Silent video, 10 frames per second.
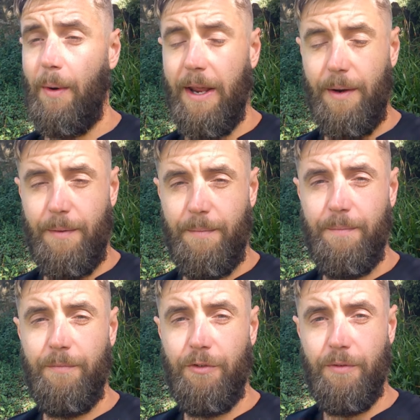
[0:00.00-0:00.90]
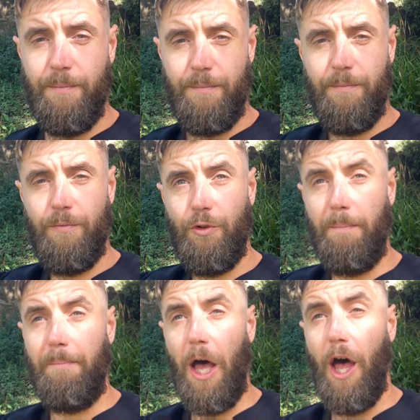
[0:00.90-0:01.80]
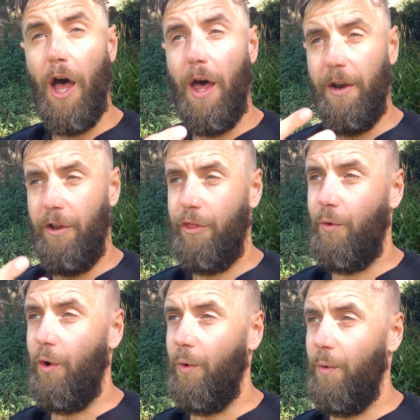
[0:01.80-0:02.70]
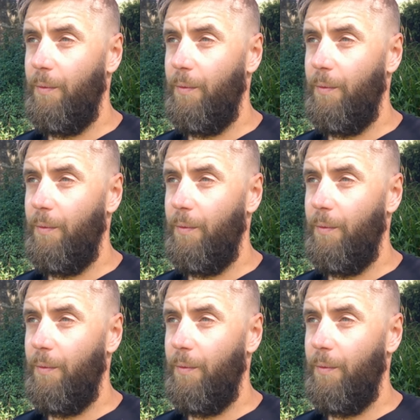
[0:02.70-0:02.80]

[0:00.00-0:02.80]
it to burn through.